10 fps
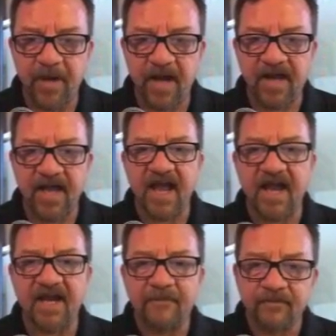
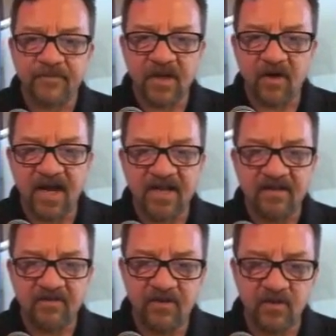Buckeye, all right,
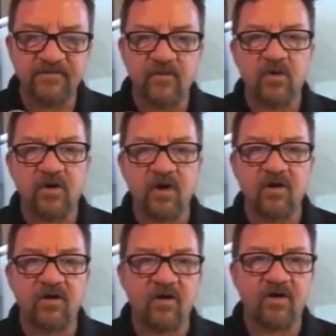those four
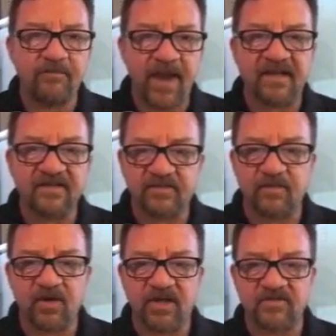are our balanced
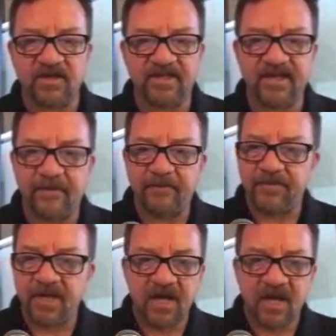markets right there.
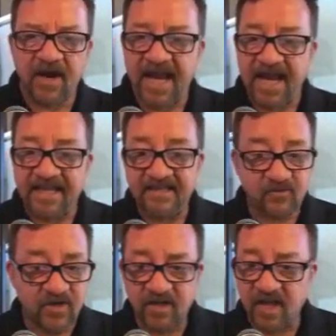All right, and this
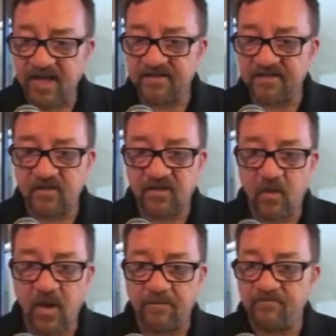trend line is going to
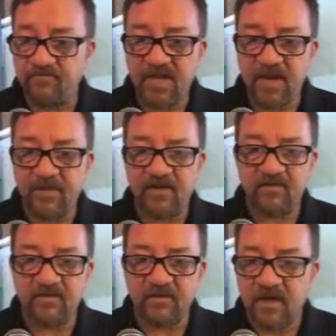go up. I
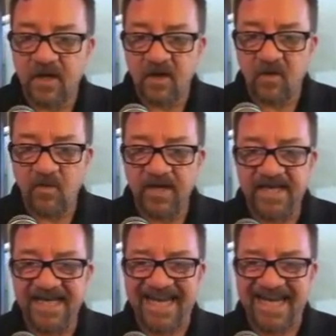mean, we
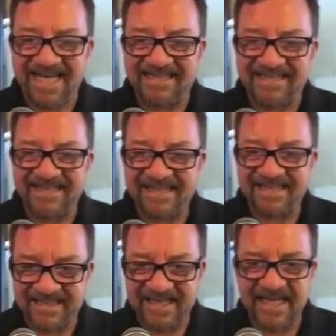can easily
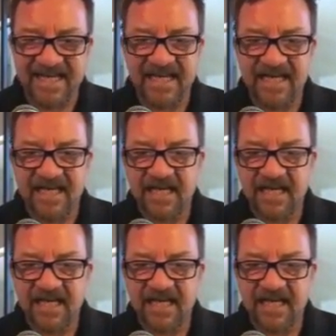see